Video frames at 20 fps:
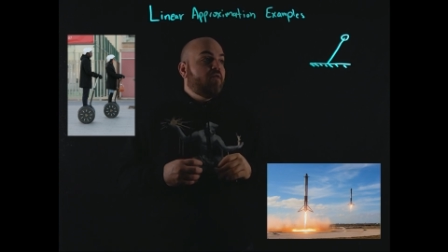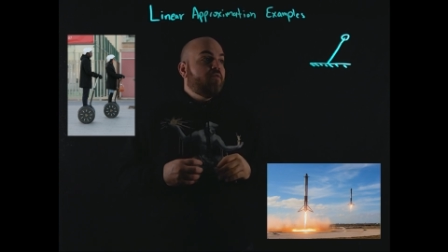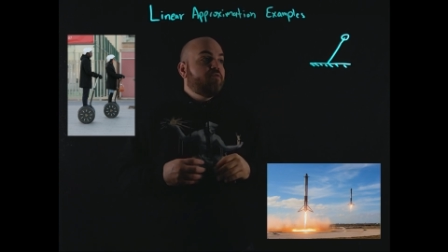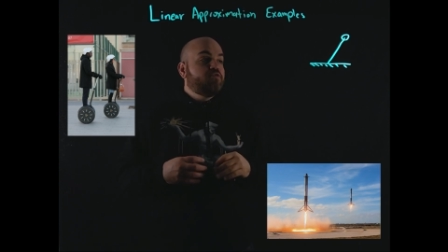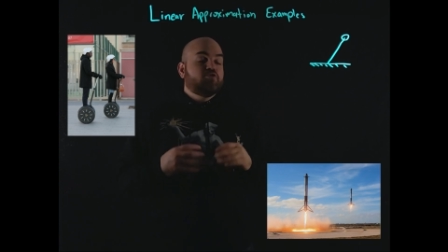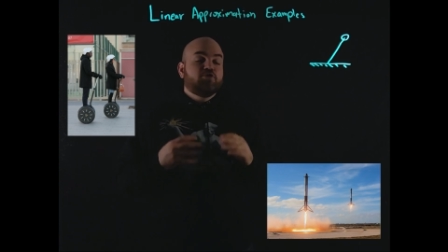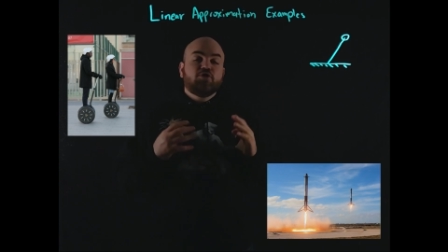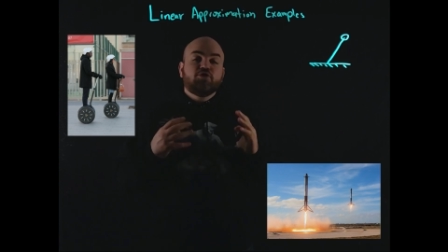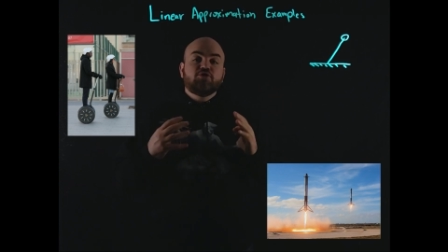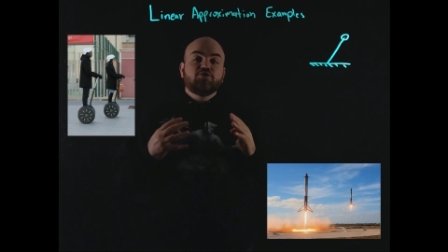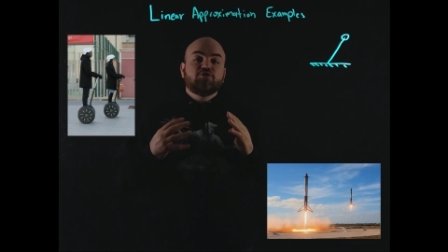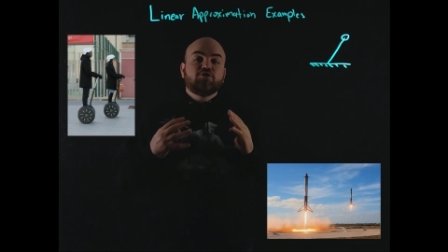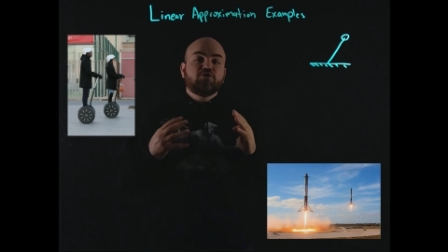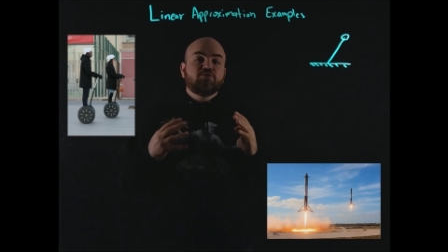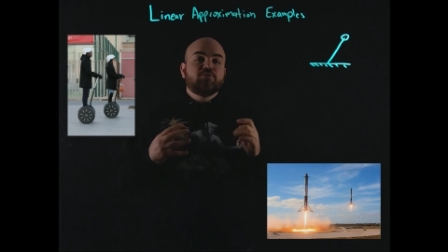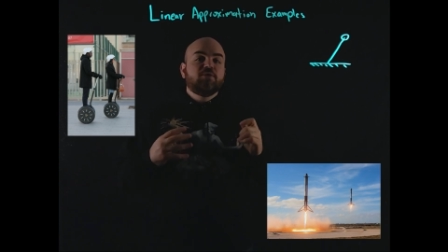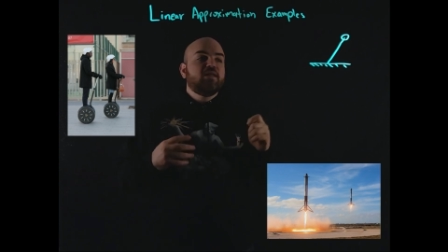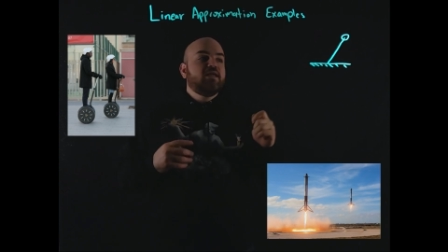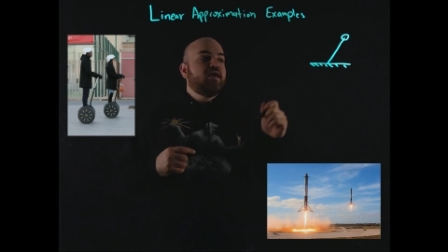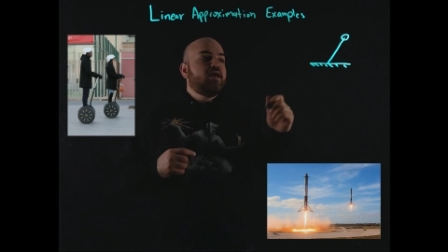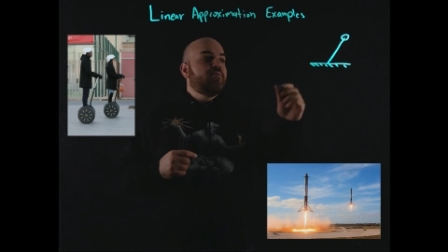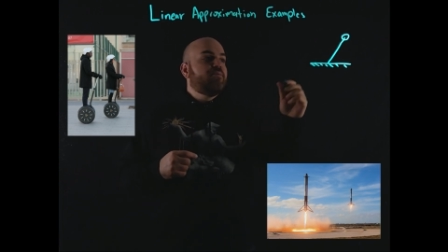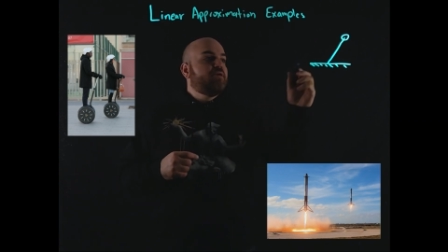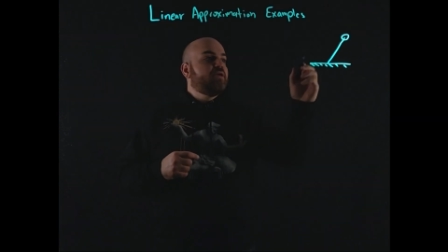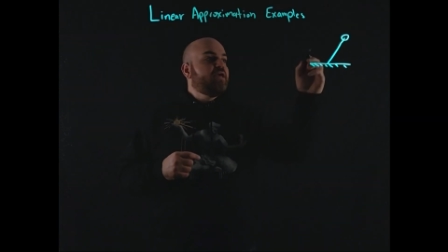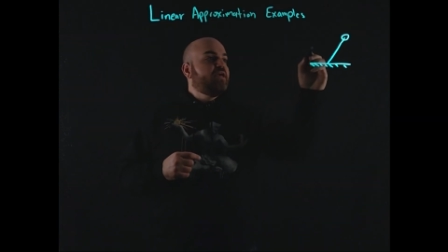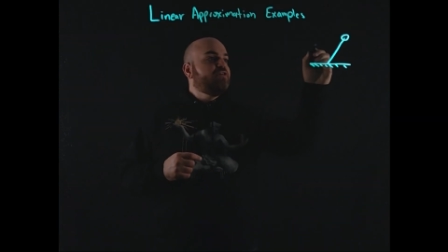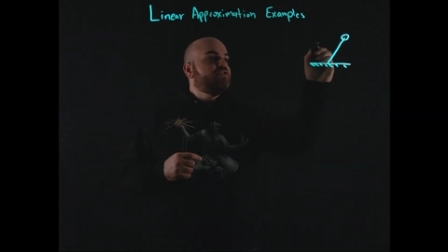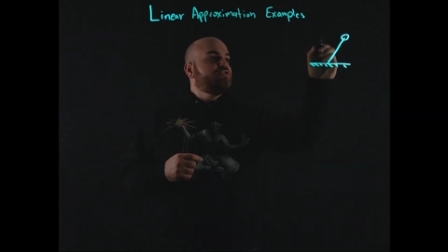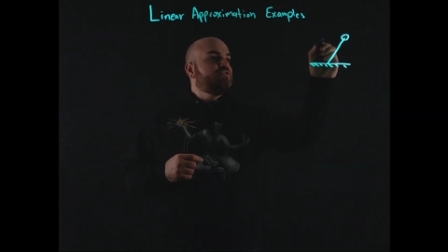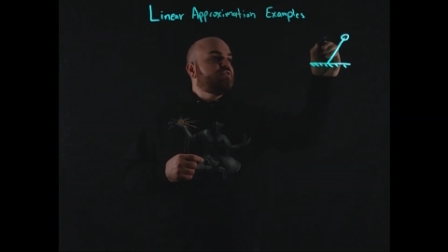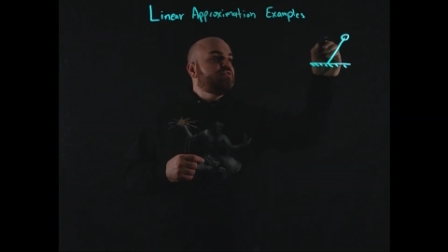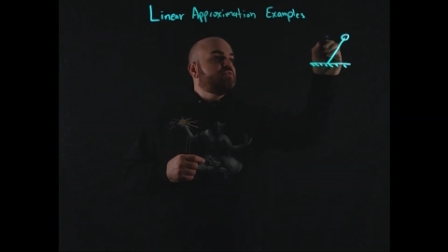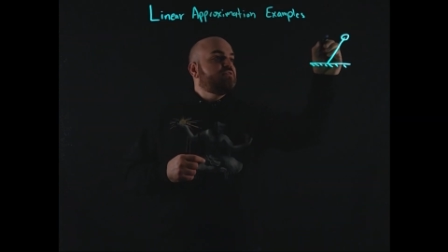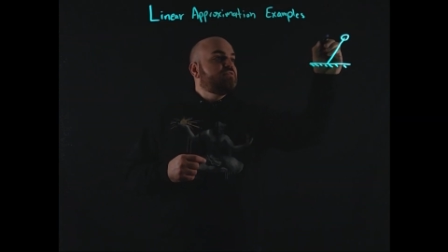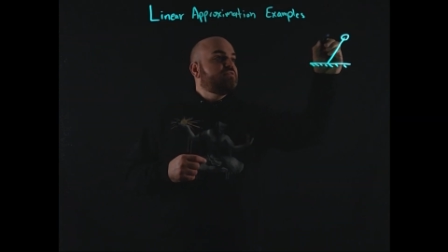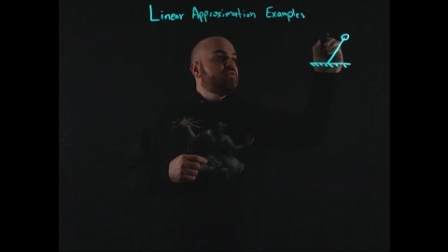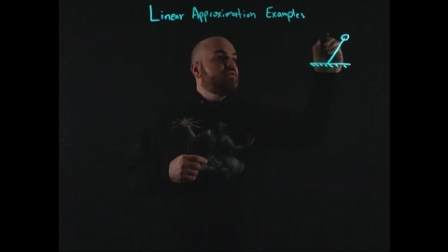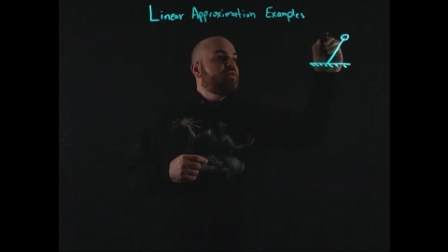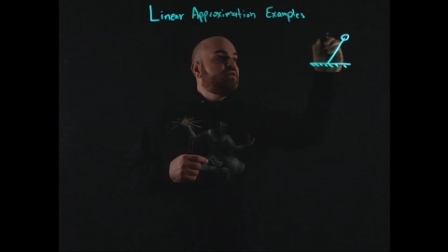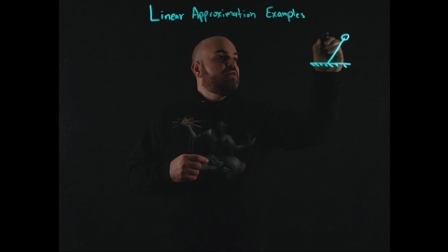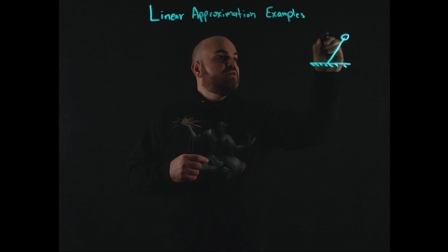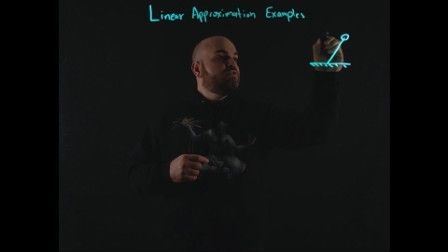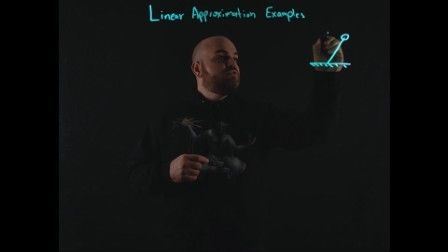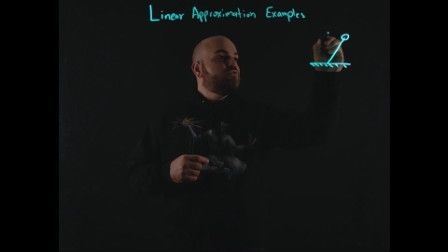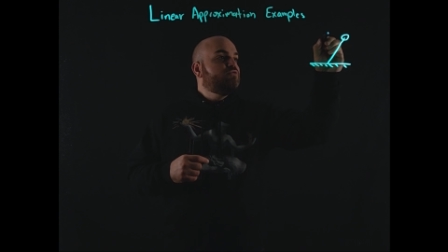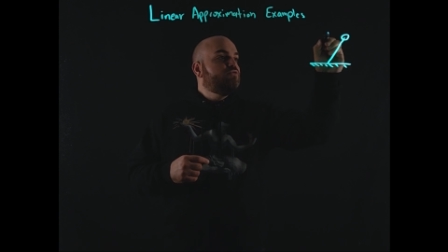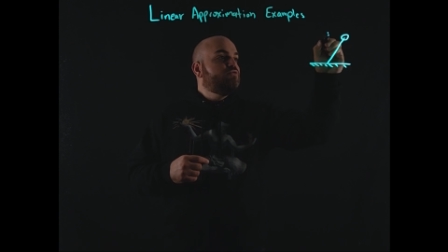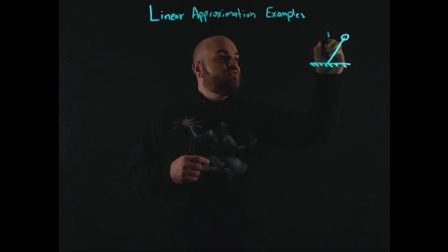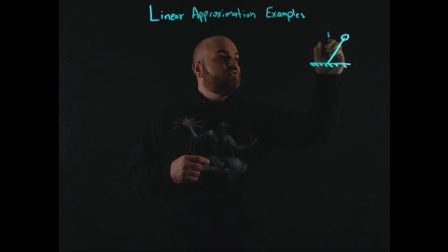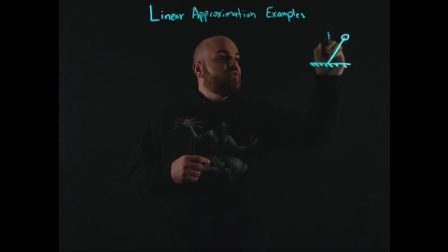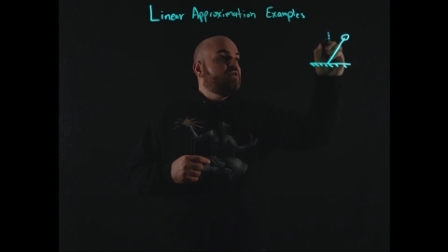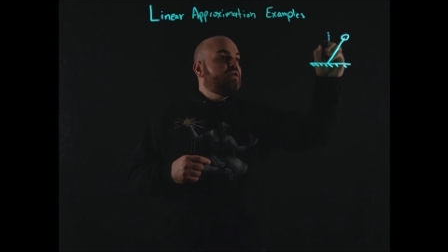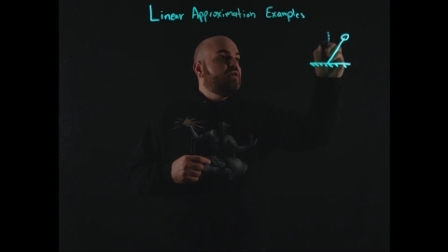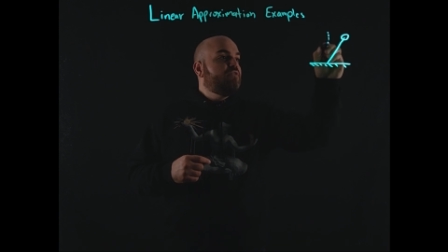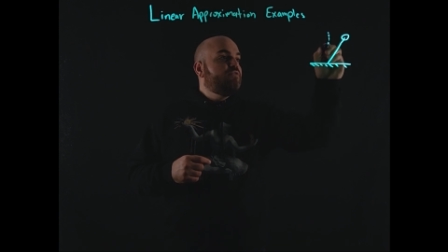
So there's many applications to the